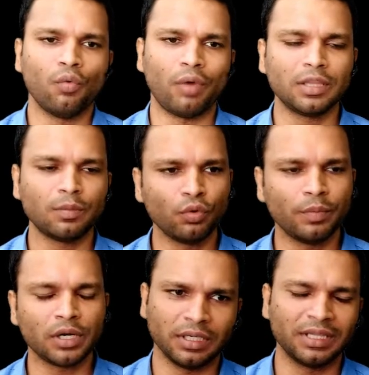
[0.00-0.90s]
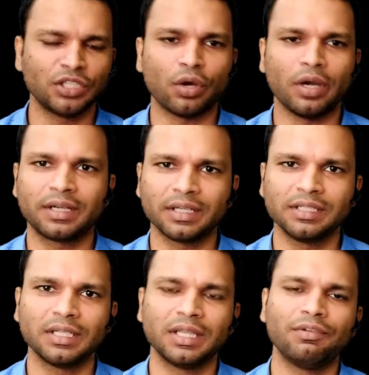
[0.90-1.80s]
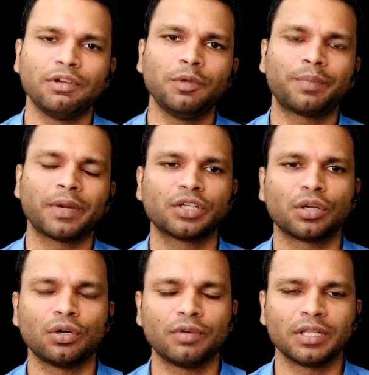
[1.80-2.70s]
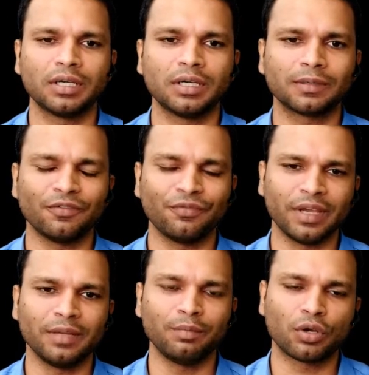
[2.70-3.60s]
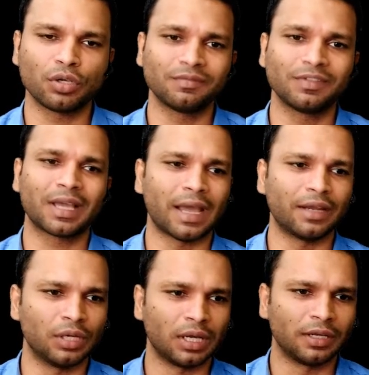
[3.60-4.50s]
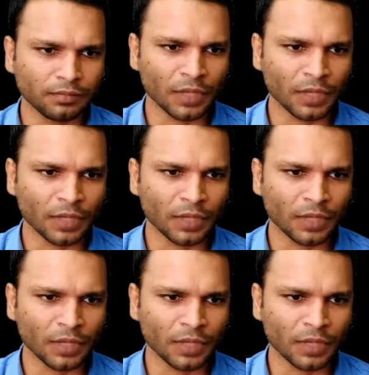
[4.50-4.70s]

While the movement in the joint region, there will be pressure over the vein because of the cannula.